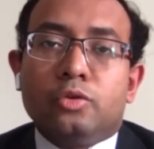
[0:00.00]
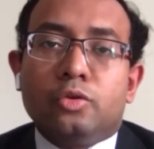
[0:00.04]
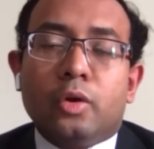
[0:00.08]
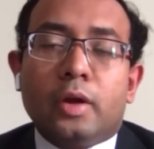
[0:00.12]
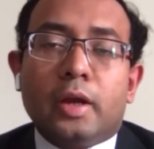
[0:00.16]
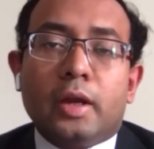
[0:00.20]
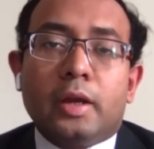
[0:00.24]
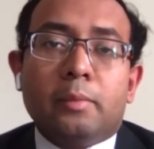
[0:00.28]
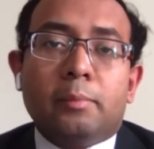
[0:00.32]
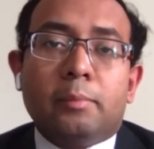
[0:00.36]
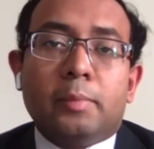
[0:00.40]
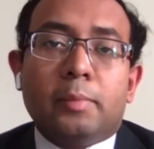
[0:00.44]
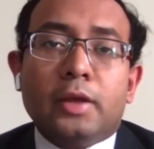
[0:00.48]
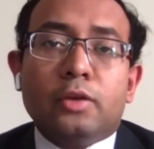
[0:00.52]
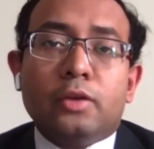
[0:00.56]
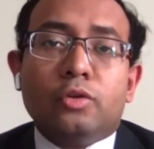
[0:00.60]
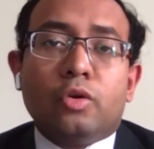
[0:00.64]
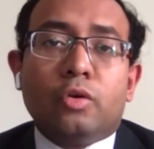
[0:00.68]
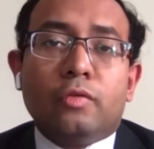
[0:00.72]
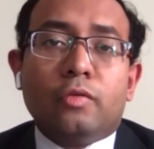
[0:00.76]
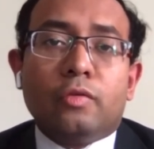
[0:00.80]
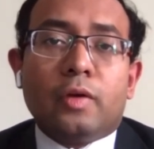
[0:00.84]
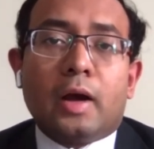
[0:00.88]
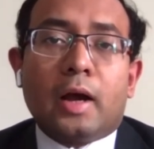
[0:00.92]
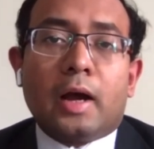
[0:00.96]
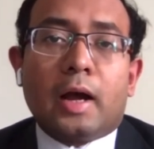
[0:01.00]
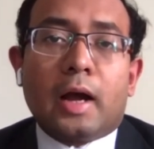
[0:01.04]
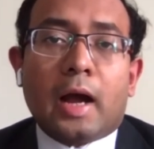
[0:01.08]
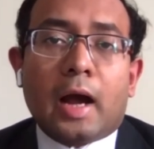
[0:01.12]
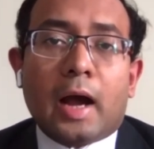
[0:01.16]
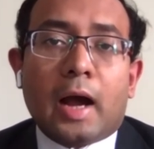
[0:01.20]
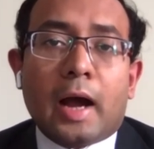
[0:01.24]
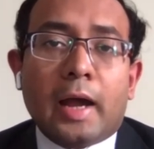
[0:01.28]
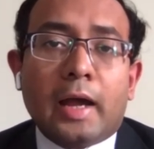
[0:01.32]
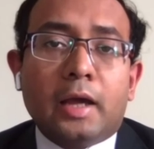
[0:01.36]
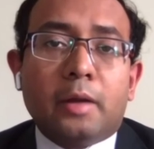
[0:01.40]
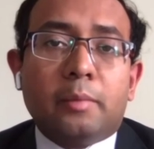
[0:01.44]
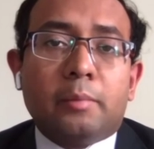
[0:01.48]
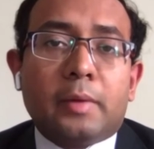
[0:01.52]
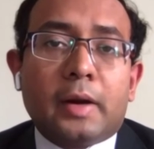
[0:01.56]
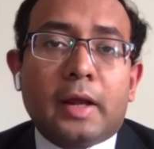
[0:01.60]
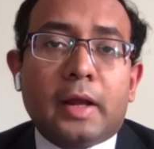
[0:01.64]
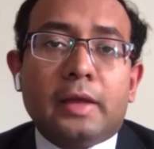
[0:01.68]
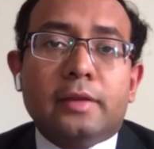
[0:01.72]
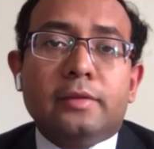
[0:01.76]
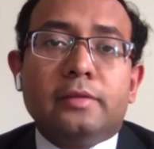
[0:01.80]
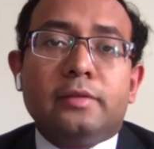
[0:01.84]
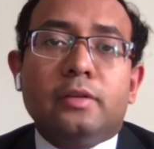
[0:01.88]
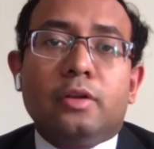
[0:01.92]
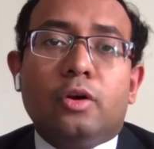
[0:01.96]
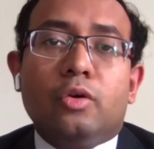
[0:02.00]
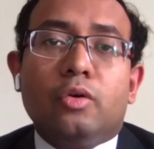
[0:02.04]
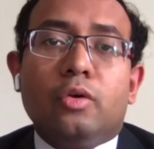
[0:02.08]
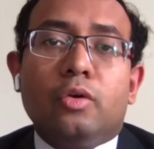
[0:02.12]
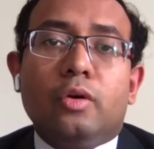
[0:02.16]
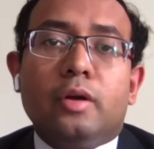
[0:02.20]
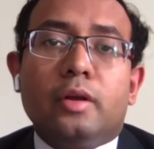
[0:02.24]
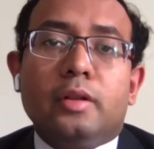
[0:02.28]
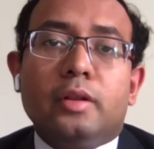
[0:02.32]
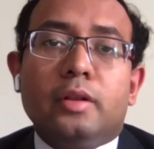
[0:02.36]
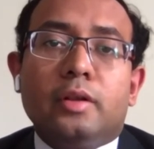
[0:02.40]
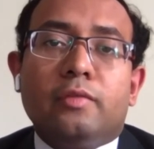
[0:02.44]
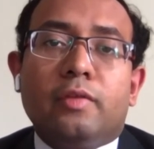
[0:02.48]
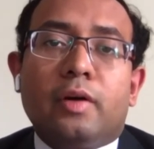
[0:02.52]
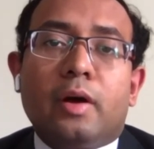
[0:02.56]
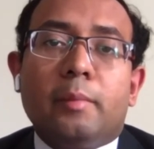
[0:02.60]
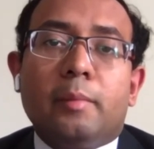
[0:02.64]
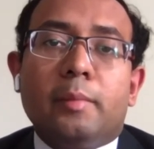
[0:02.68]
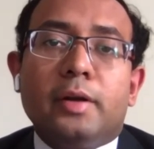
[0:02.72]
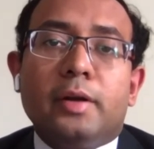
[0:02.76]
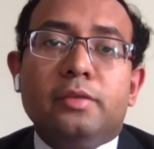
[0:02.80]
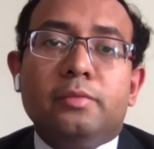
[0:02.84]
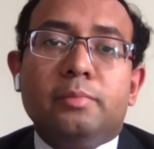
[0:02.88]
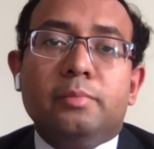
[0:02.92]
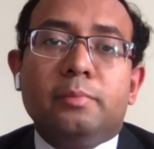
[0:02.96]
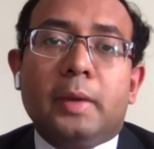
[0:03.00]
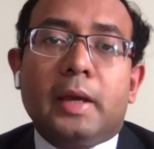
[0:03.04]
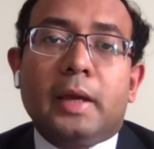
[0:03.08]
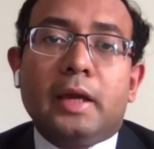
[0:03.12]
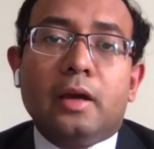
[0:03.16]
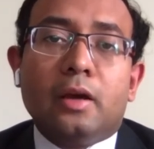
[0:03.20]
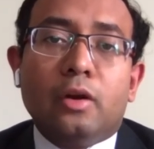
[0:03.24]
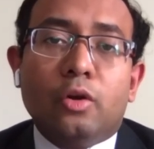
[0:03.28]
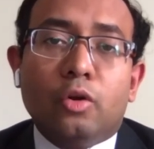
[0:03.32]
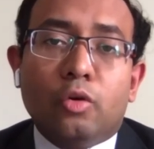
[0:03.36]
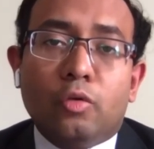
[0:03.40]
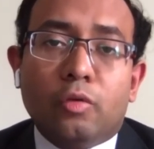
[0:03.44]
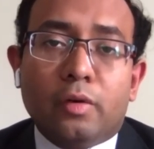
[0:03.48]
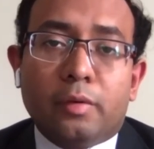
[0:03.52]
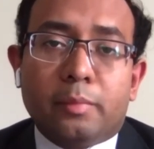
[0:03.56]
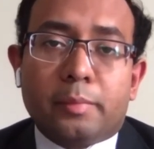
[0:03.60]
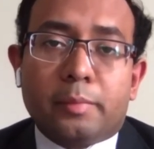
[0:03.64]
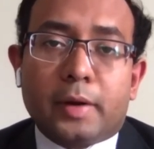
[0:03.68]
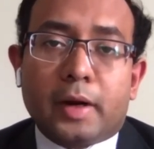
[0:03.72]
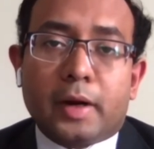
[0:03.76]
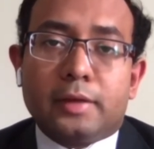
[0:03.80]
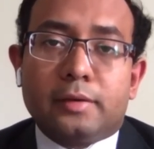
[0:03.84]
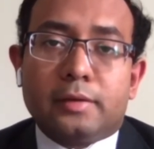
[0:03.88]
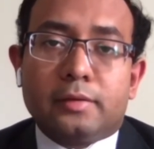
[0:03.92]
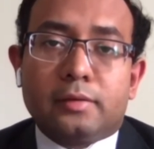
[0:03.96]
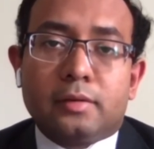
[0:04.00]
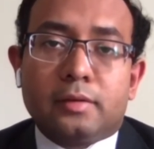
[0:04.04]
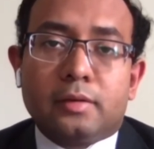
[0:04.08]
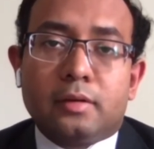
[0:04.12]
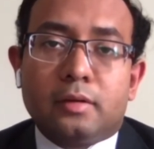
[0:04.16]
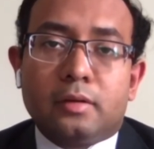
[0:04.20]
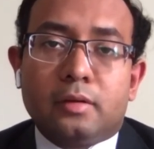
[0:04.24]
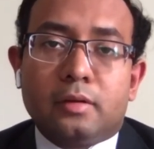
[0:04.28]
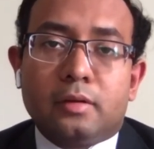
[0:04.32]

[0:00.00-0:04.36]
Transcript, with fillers: so in place of a higher price now the farmer is paying a lower price